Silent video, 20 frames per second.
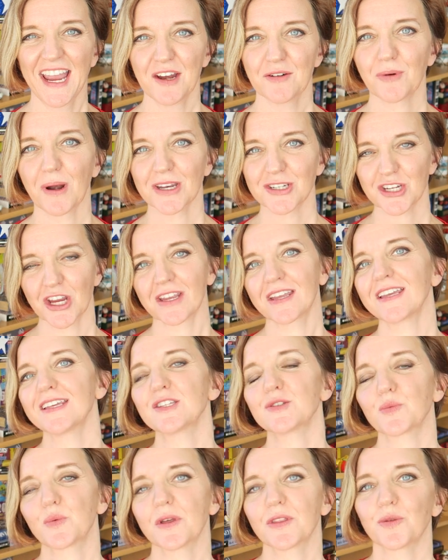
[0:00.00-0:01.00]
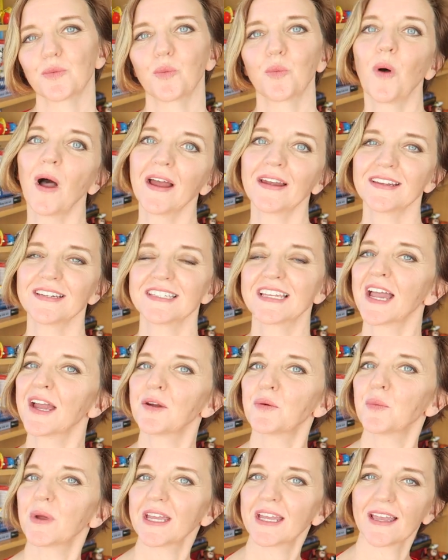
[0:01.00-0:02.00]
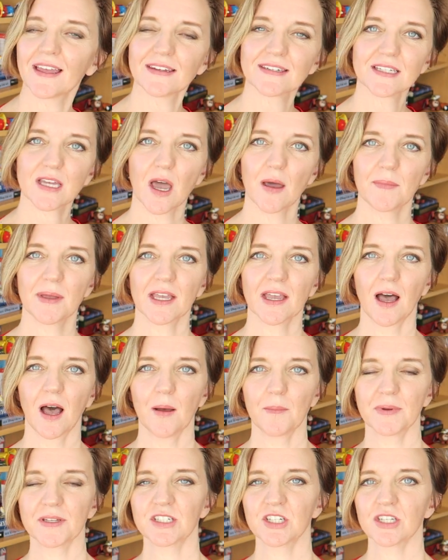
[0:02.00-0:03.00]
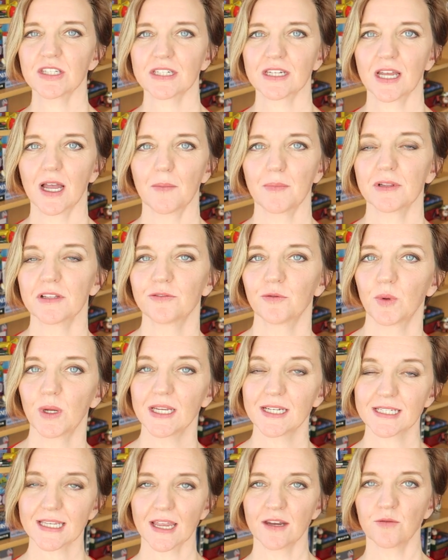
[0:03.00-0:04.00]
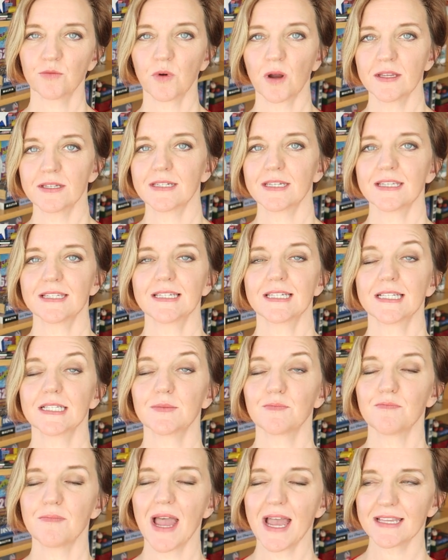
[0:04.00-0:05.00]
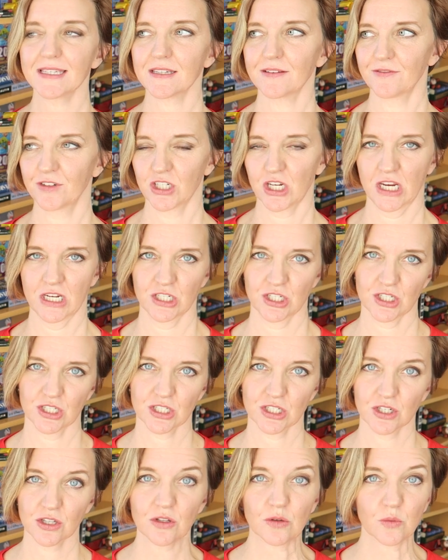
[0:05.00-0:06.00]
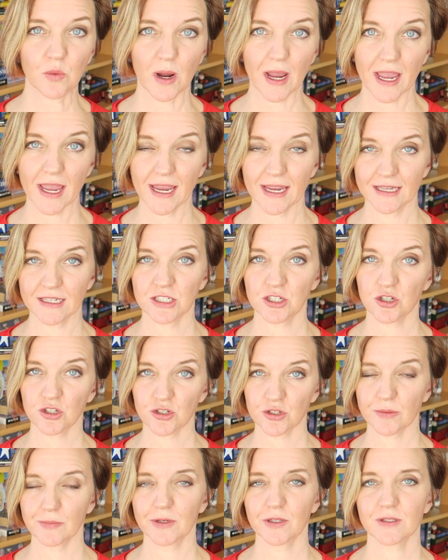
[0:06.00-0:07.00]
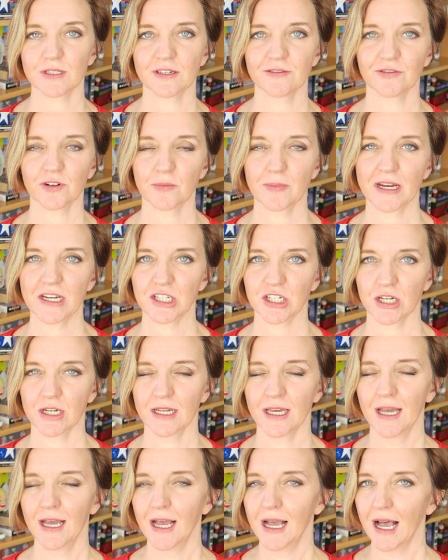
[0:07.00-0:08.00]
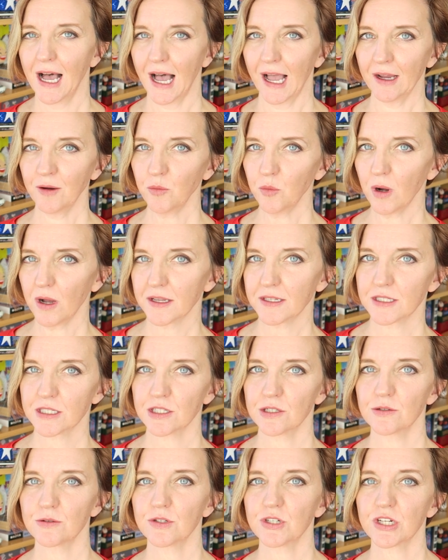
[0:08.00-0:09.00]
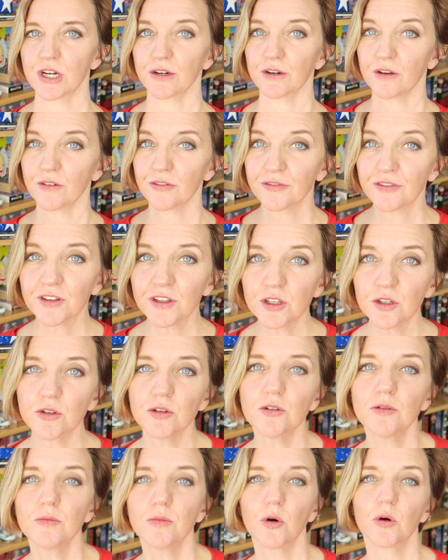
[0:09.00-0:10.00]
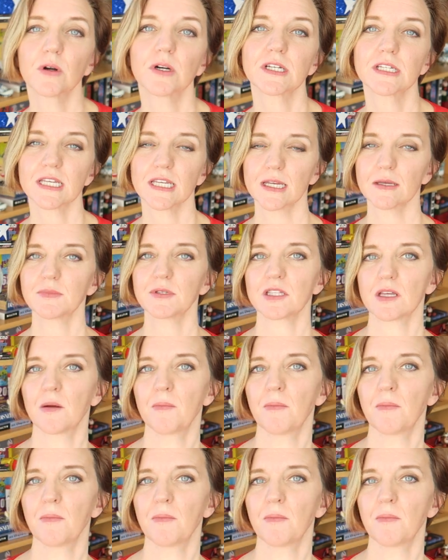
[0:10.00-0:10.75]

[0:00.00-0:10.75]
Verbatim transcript: Hey Run Junkies, with Wine and Dine weekend coming up in just a couple of weeks and Run Disney's massive changes to the way it distributes information, I want to share a few more tips